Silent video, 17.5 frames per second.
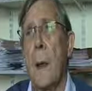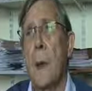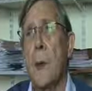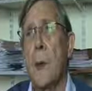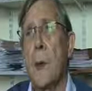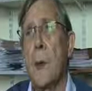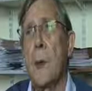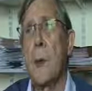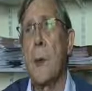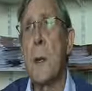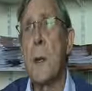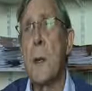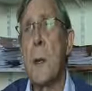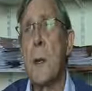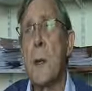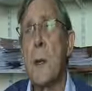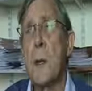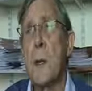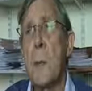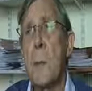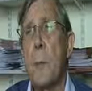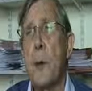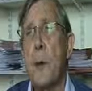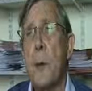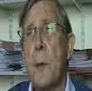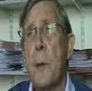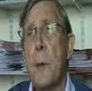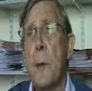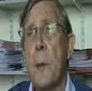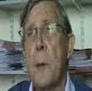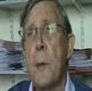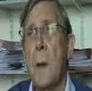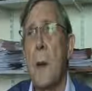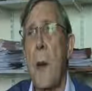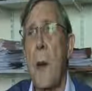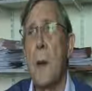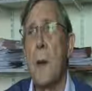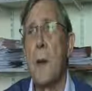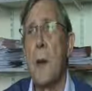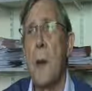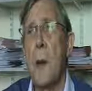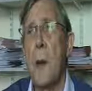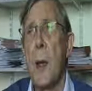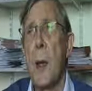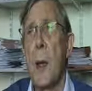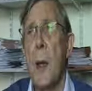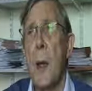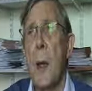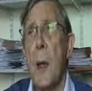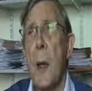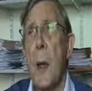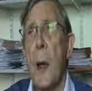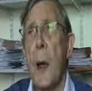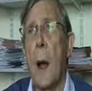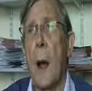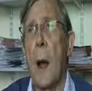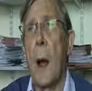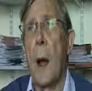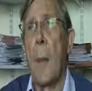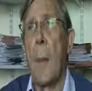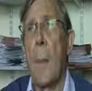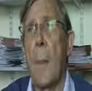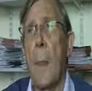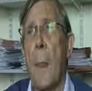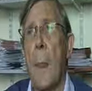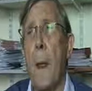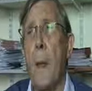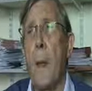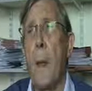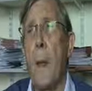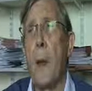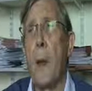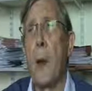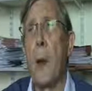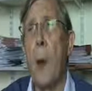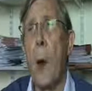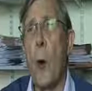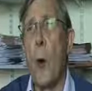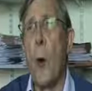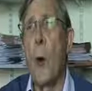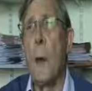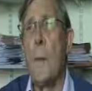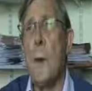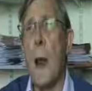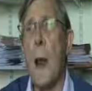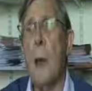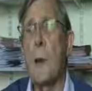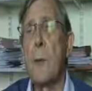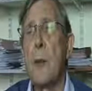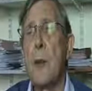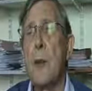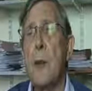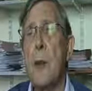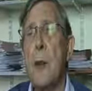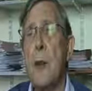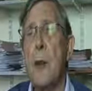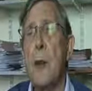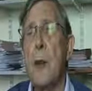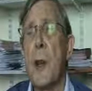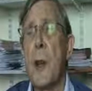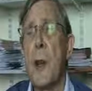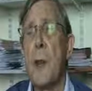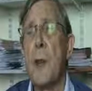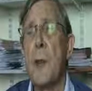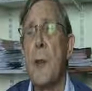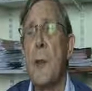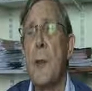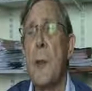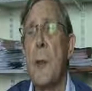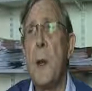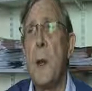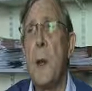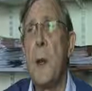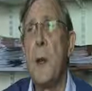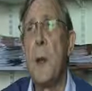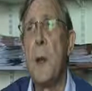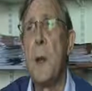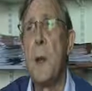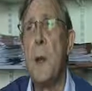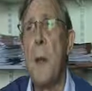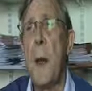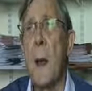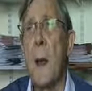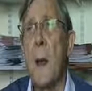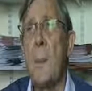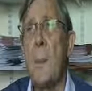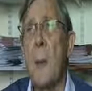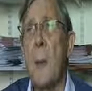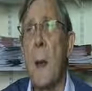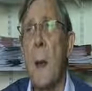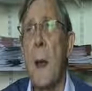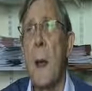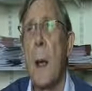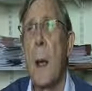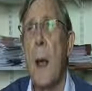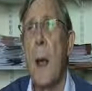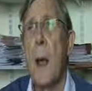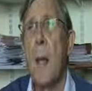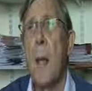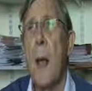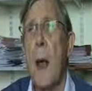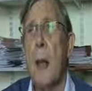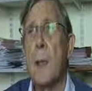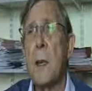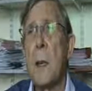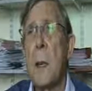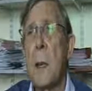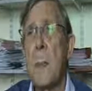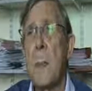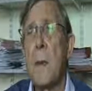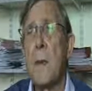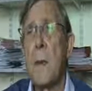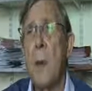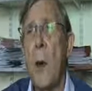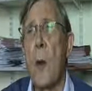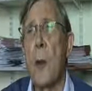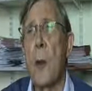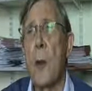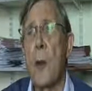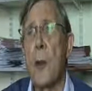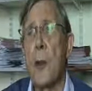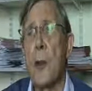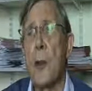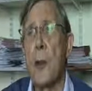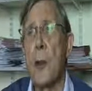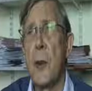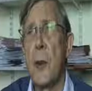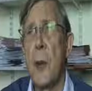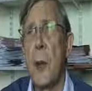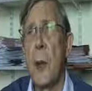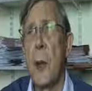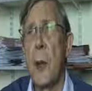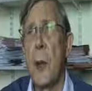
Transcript: It draws on an assumption that the goal of language teaching should be to develop that type of knowledge,